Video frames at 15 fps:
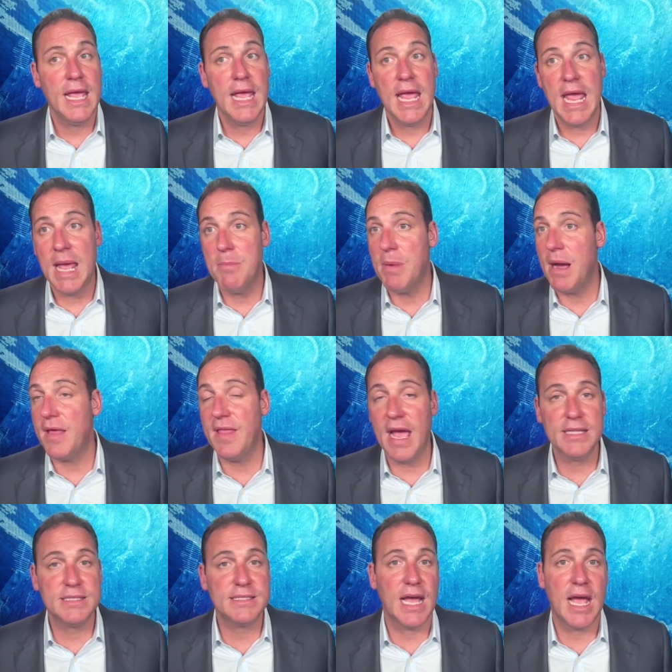And by
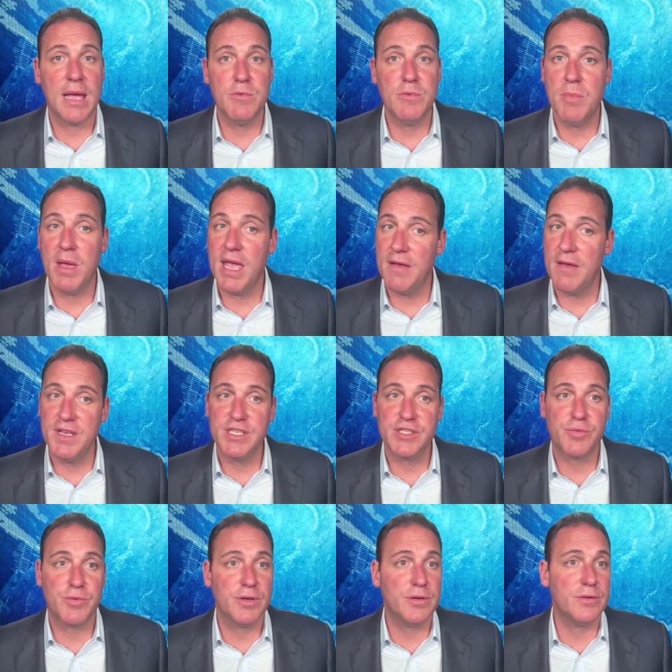that time, you may have
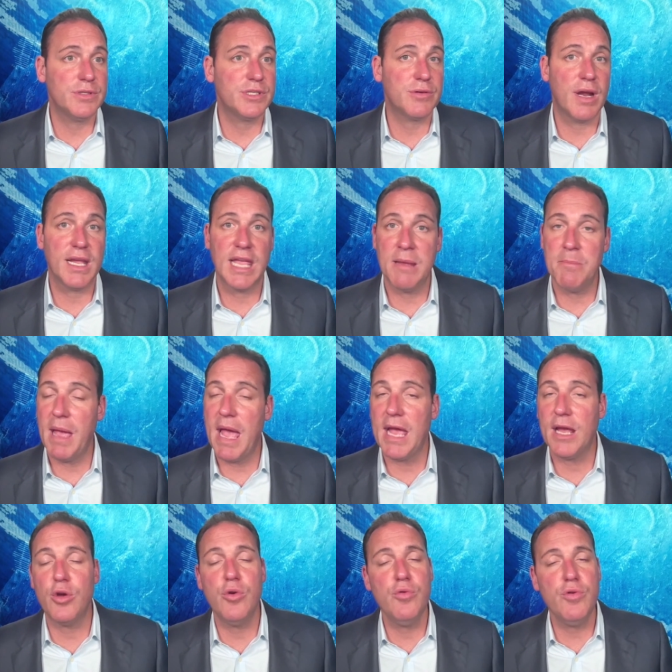Israel striking
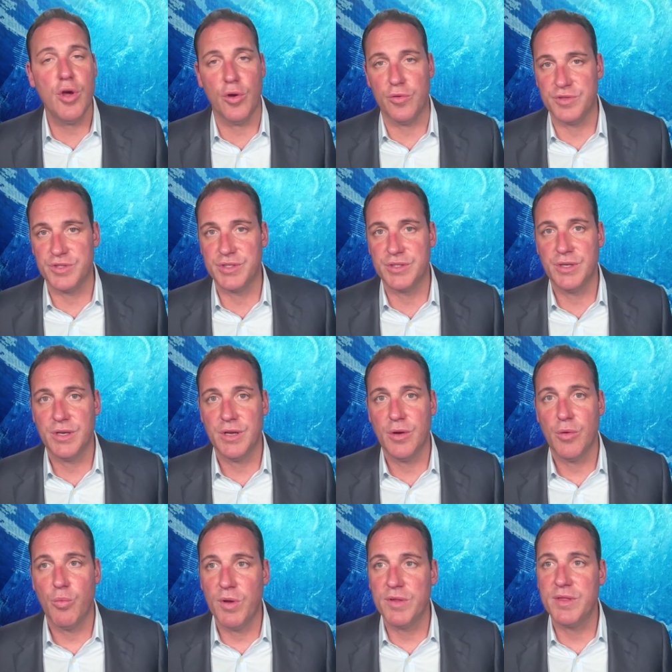back. Who knows
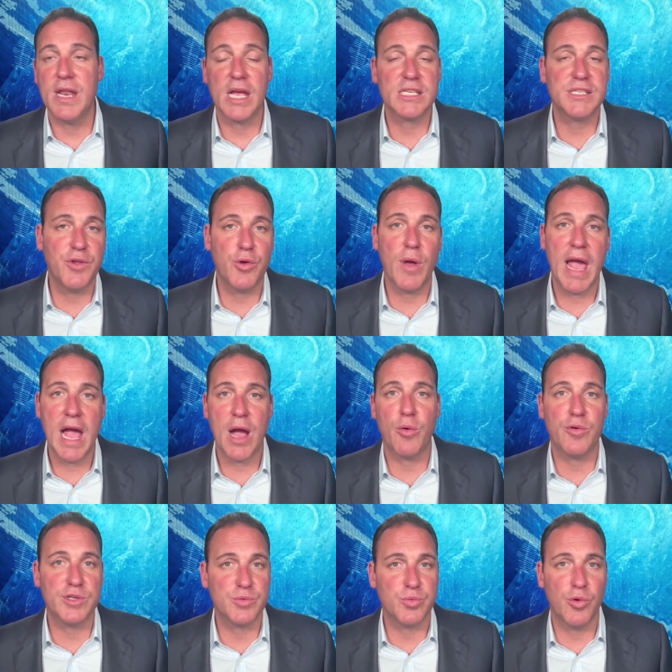what the next few
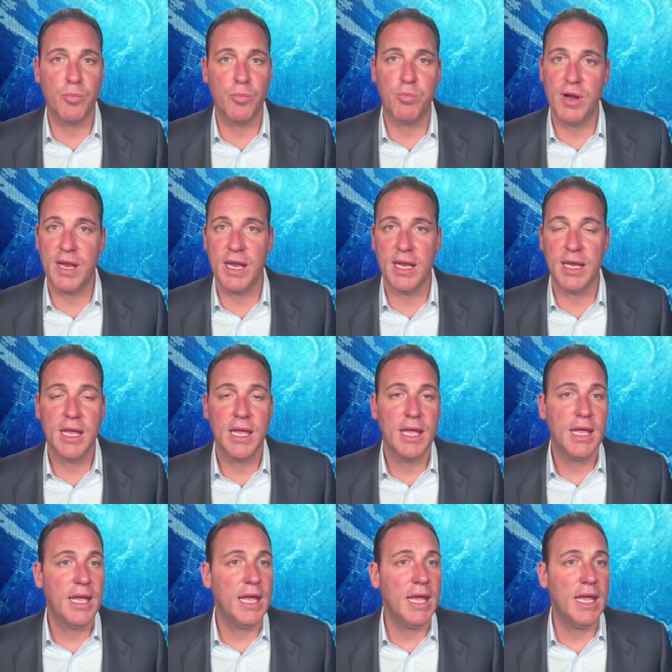hours will bring
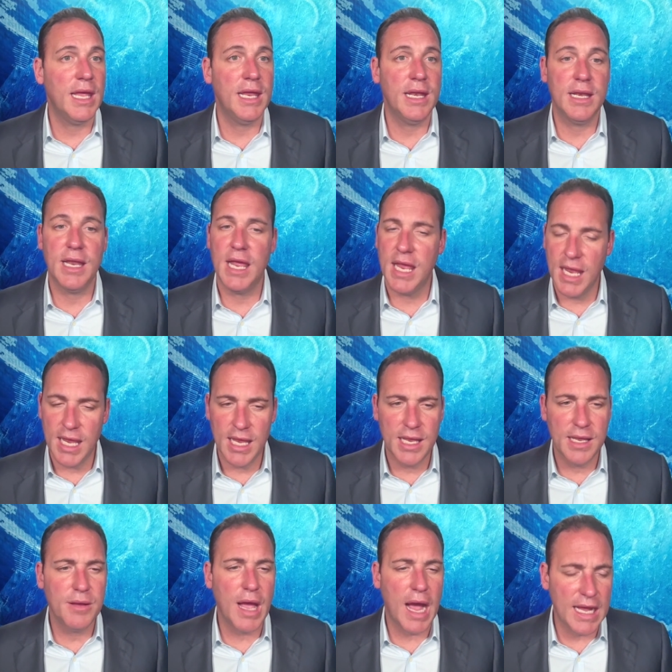in?
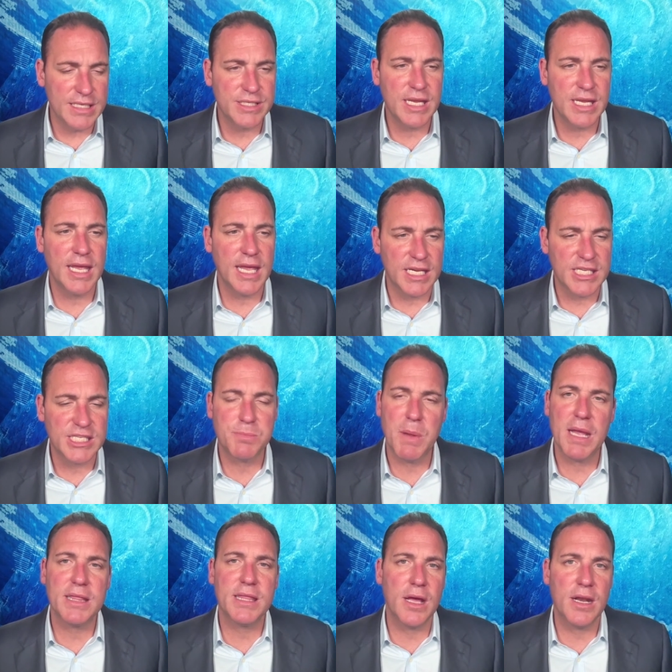I'd say
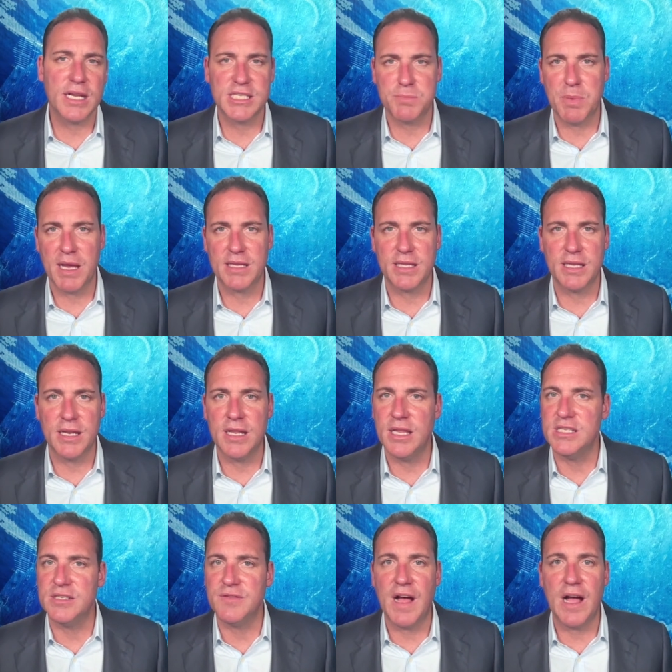expect the unexpected in
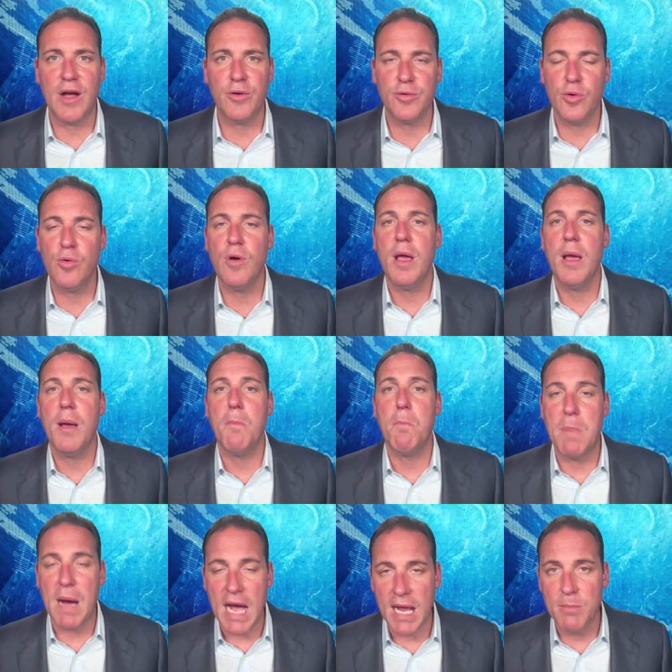these volatile
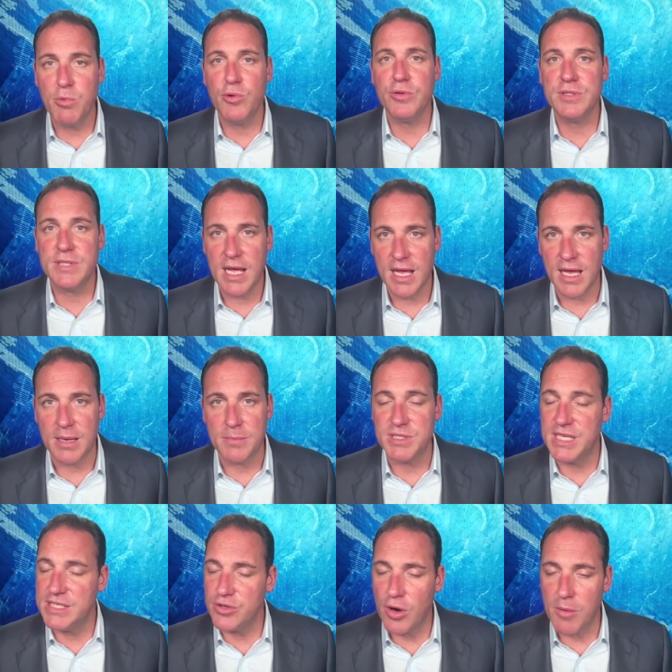Bible times.
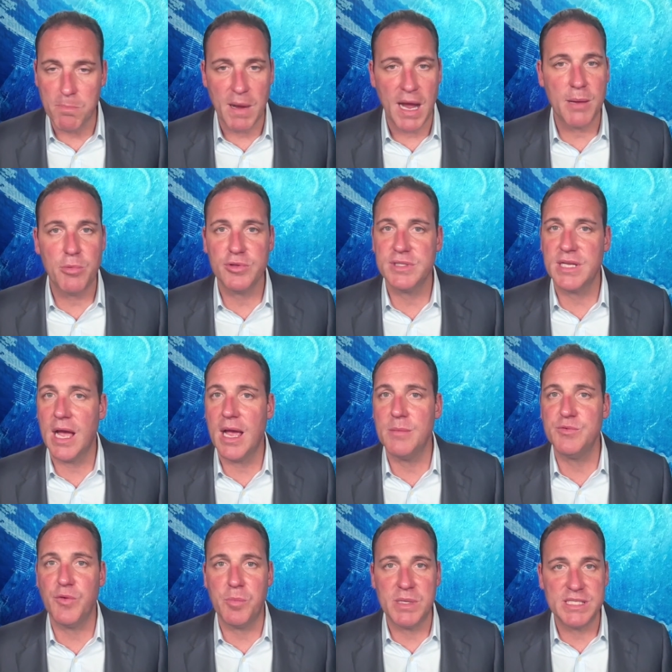These are Bible
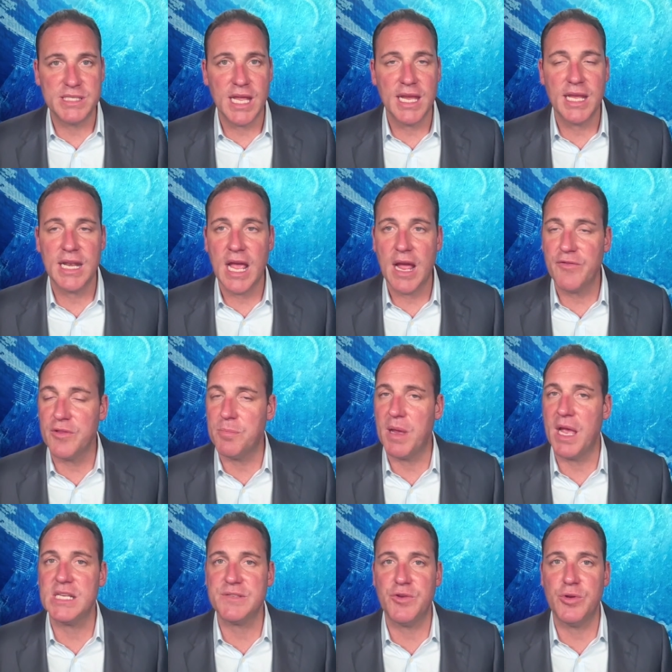times. We've been saying it now for the
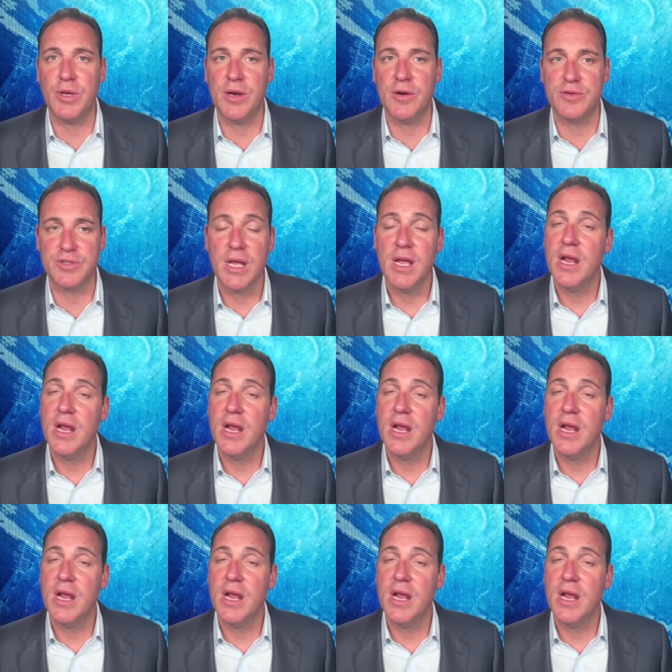past few years.